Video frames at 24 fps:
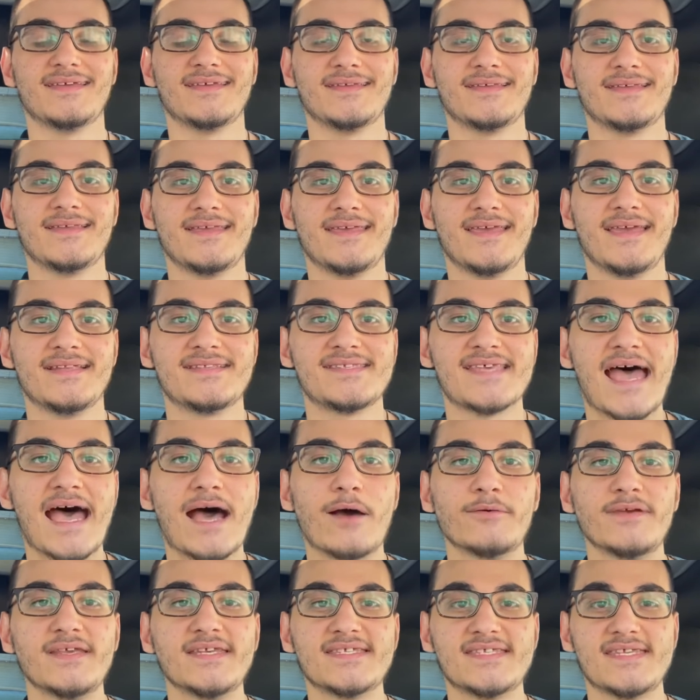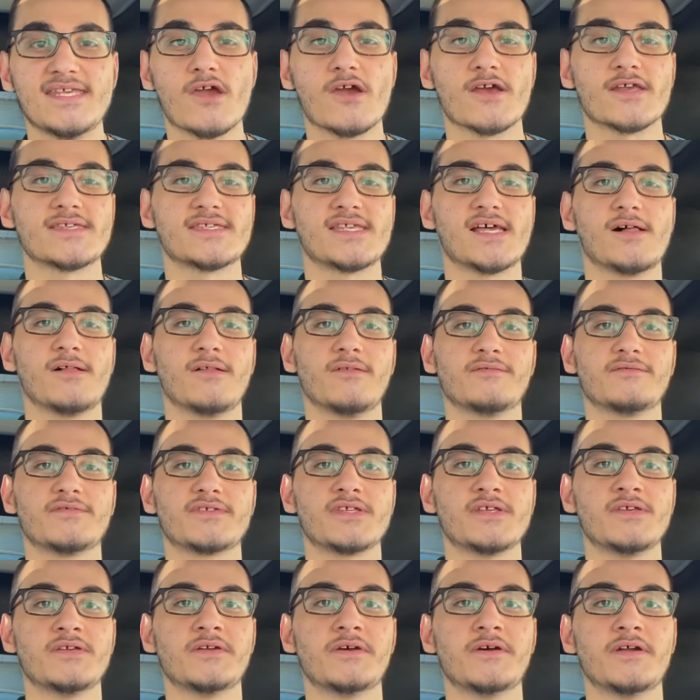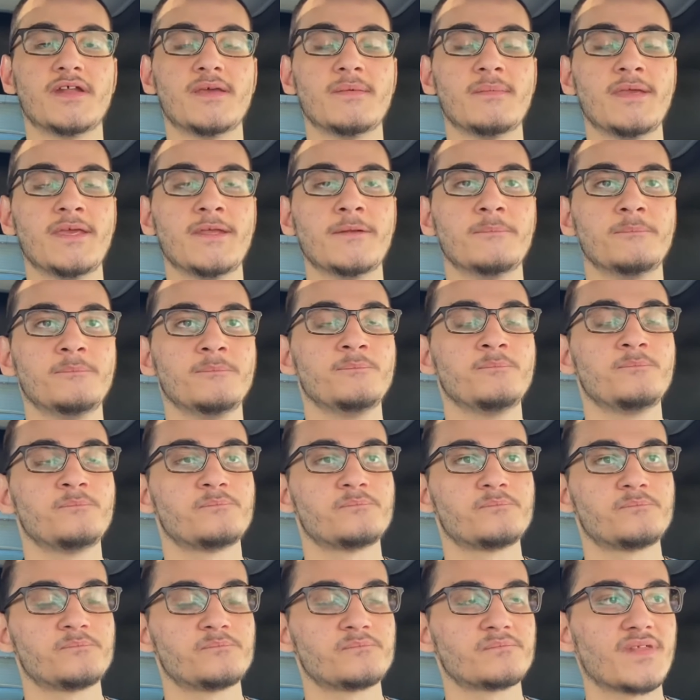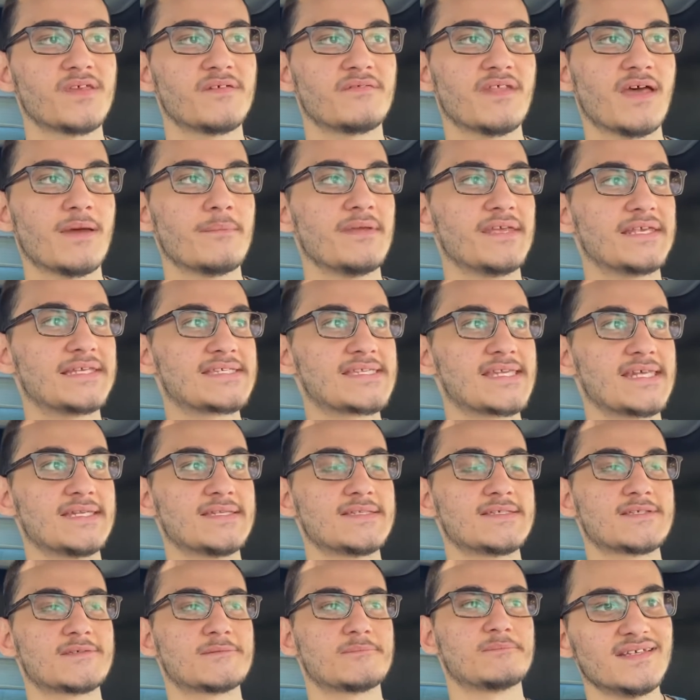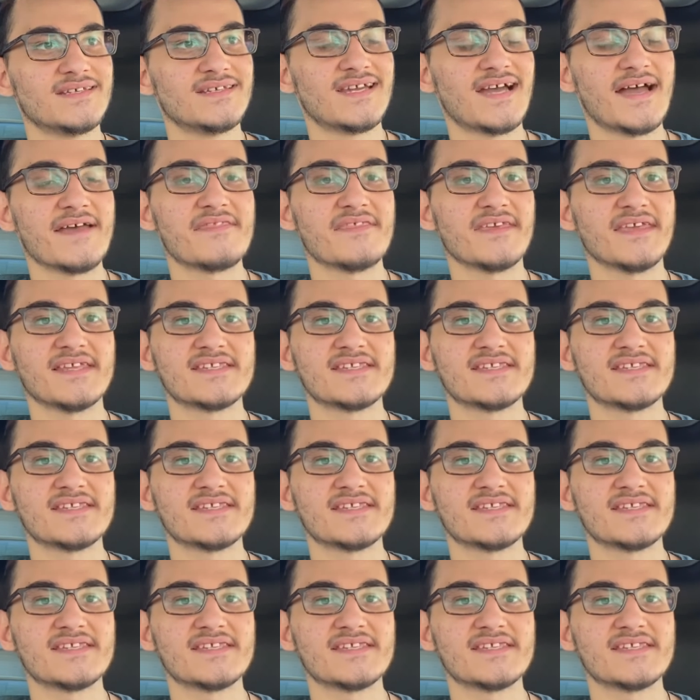it's how we see ourselves, you know what I mean? If that makes sense. I think it's